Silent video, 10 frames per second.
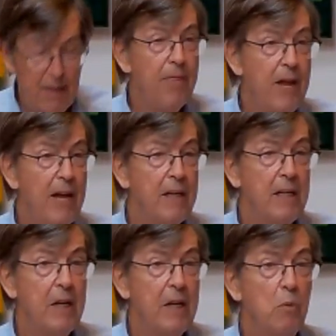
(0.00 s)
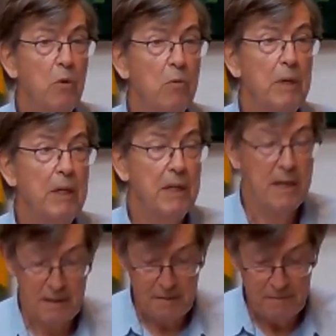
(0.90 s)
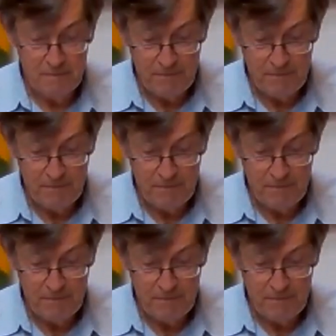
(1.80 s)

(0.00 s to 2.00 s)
and then it would be done.